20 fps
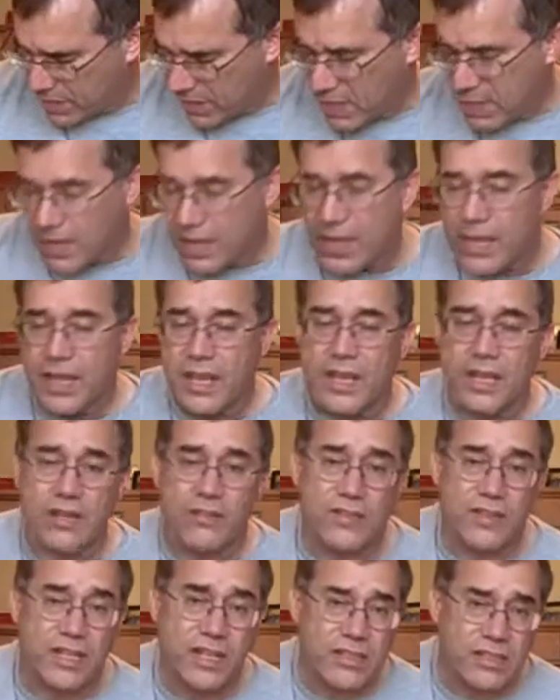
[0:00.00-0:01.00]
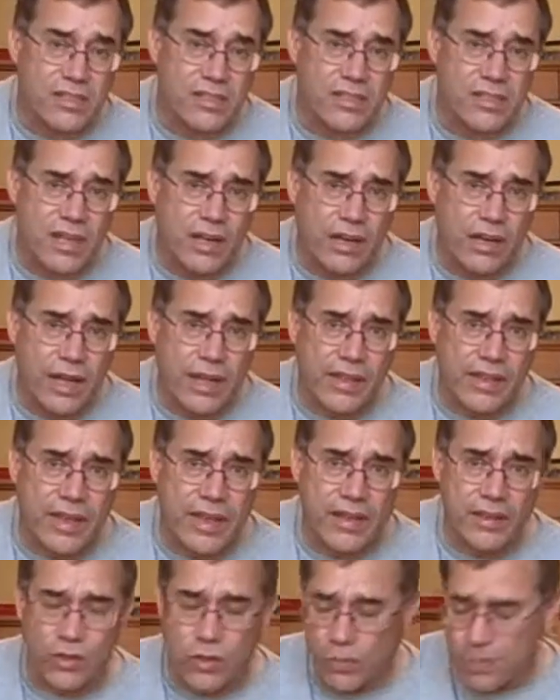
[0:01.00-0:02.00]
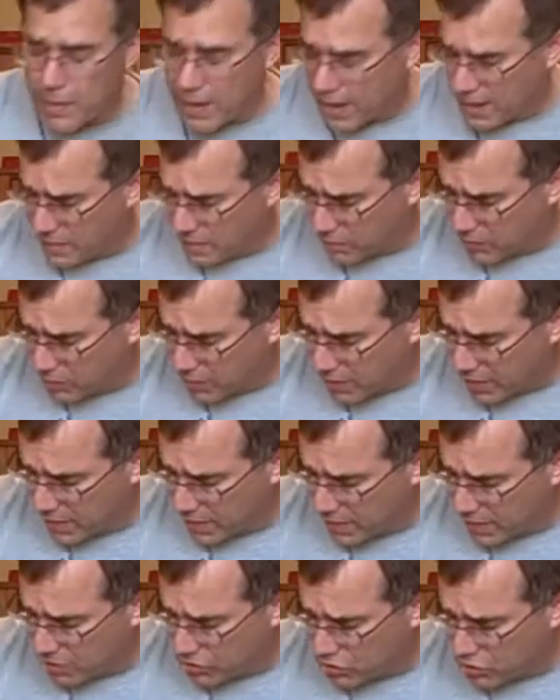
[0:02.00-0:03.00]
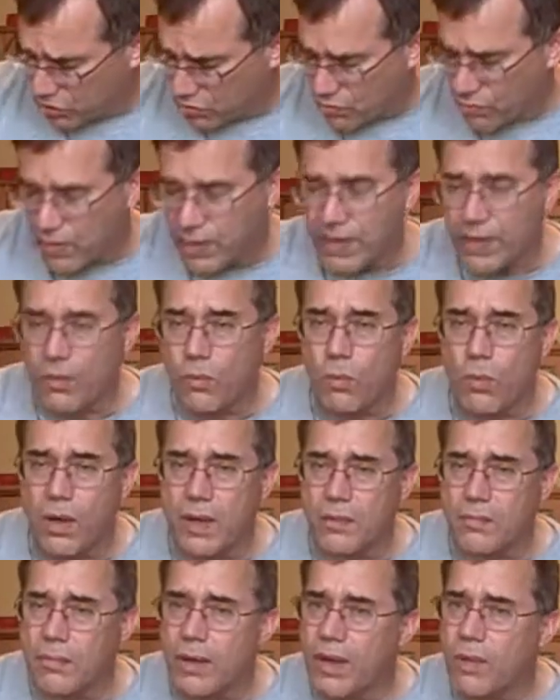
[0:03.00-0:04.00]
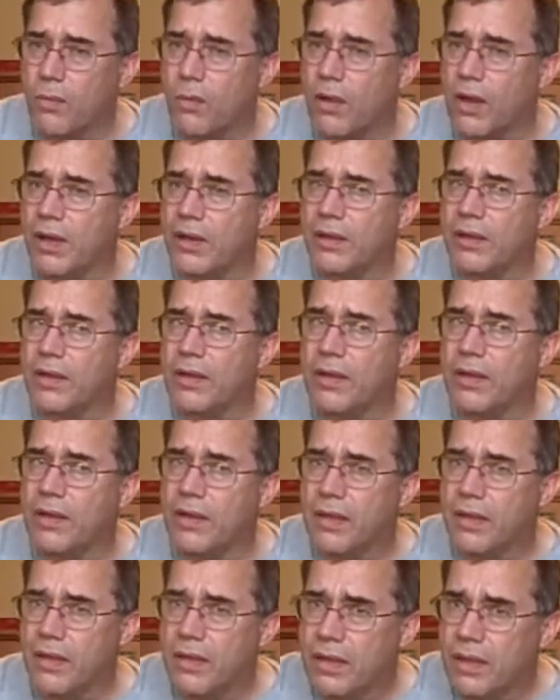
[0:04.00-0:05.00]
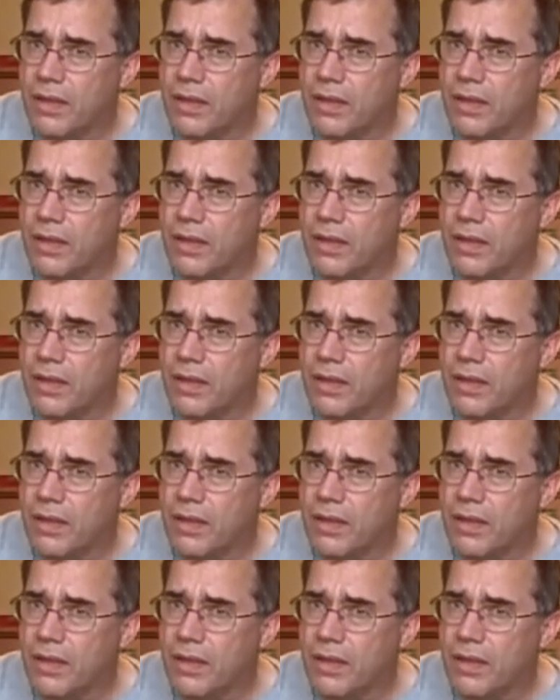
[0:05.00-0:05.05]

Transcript: And if it doesn't sound like that, go back and play each string one by one